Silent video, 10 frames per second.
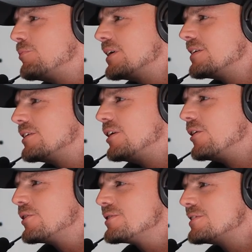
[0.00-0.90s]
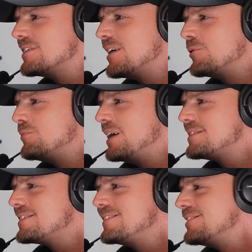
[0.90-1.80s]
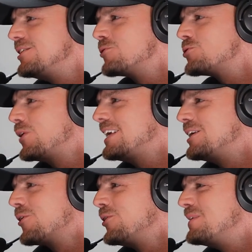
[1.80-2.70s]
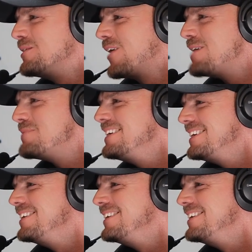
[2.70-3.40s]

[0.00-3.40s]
but because it's 20-year-old me rapping.